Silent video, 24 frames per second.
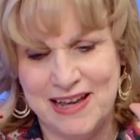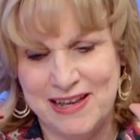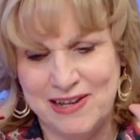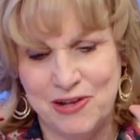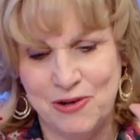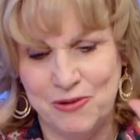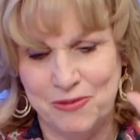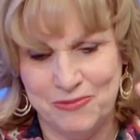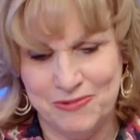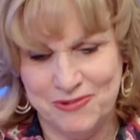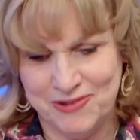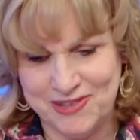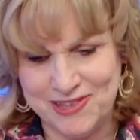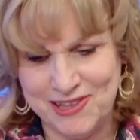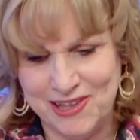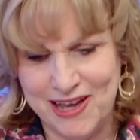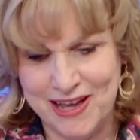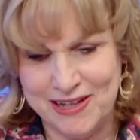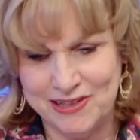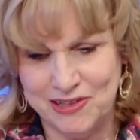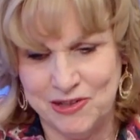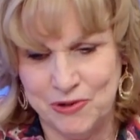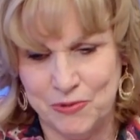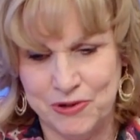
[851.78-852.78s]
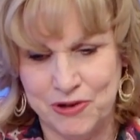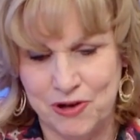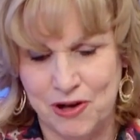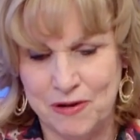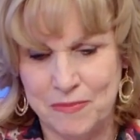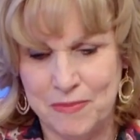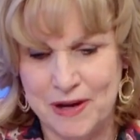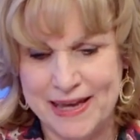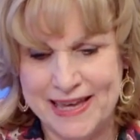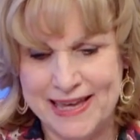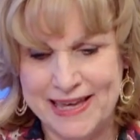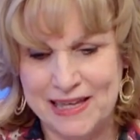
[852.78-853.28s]
know there's a lot going on
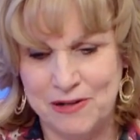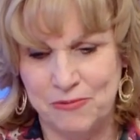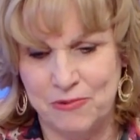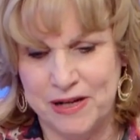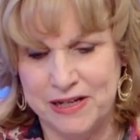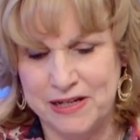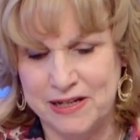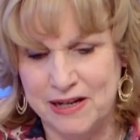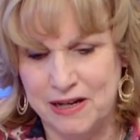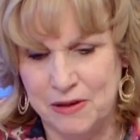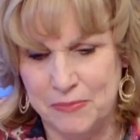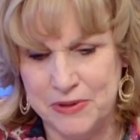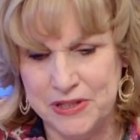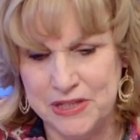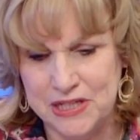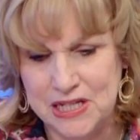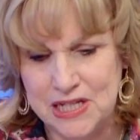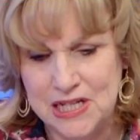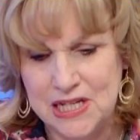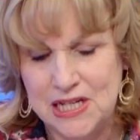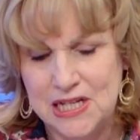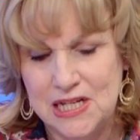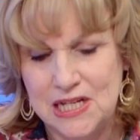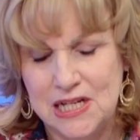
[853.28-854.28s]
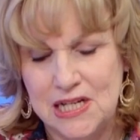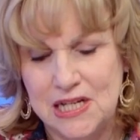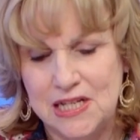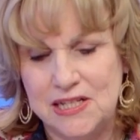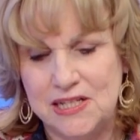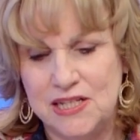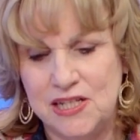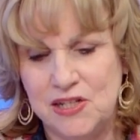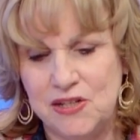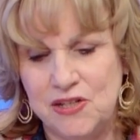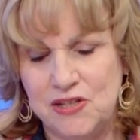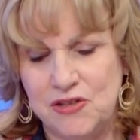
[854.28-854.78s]
in my head right now. But
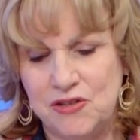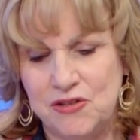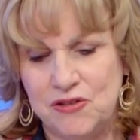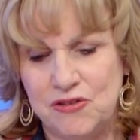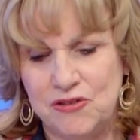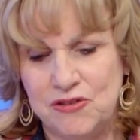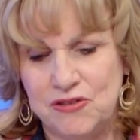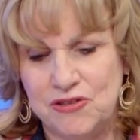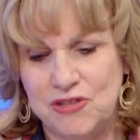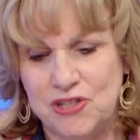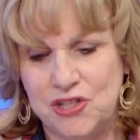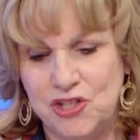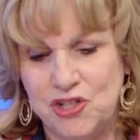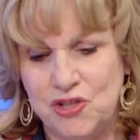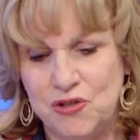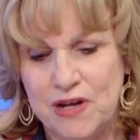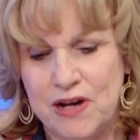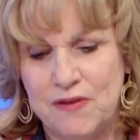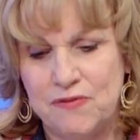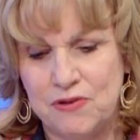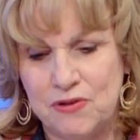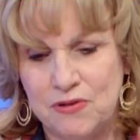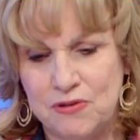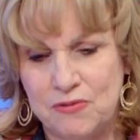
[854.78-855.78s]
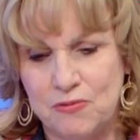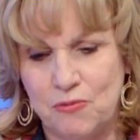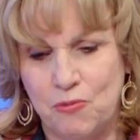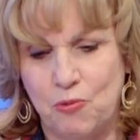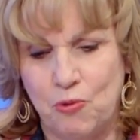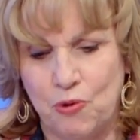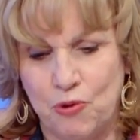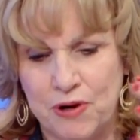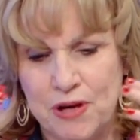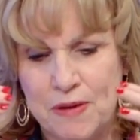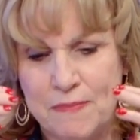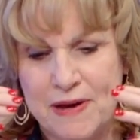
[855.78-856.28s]
did you ever
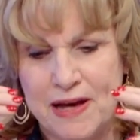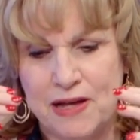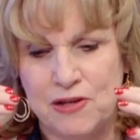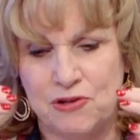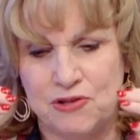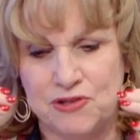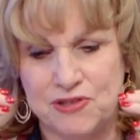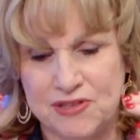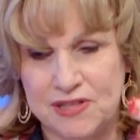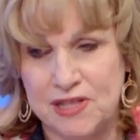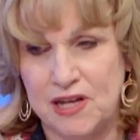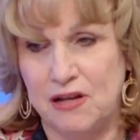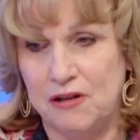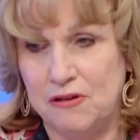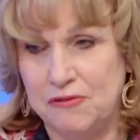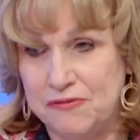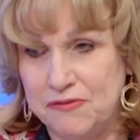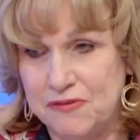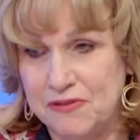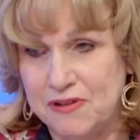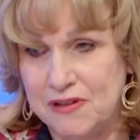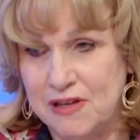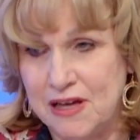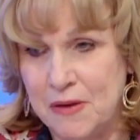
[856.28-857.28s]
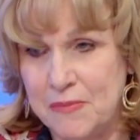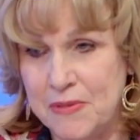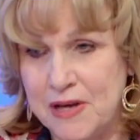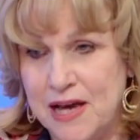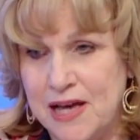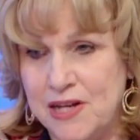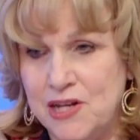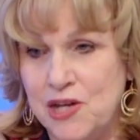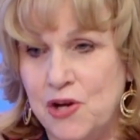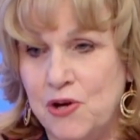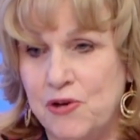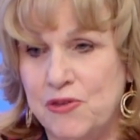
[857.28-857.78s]
worry about yourself? I mean,
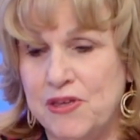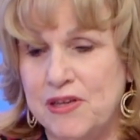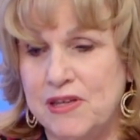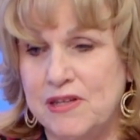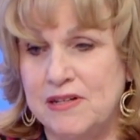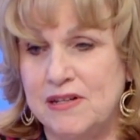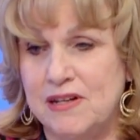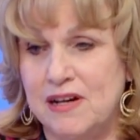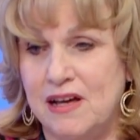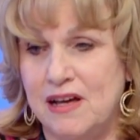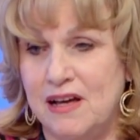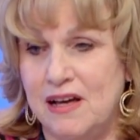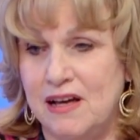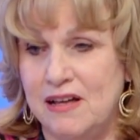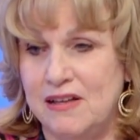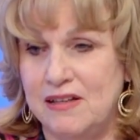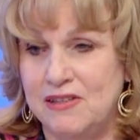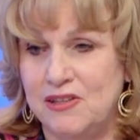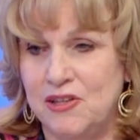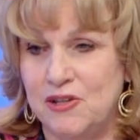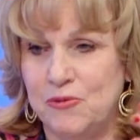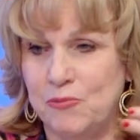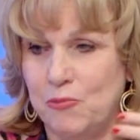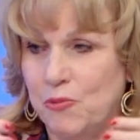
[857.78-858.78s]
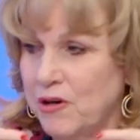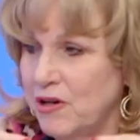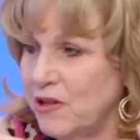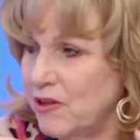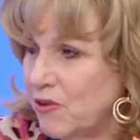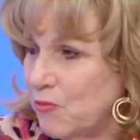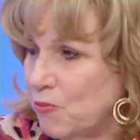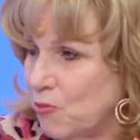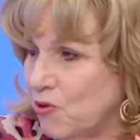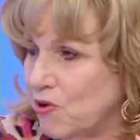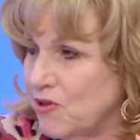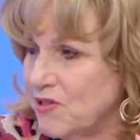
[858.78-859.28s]
I know that one of
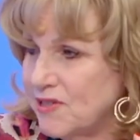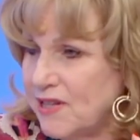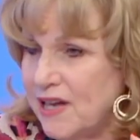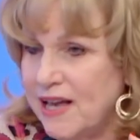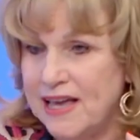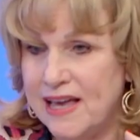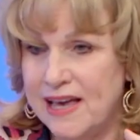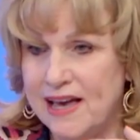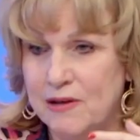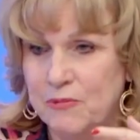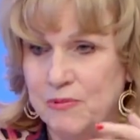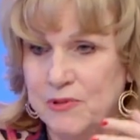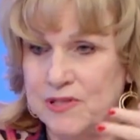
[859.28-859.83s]
the worries I had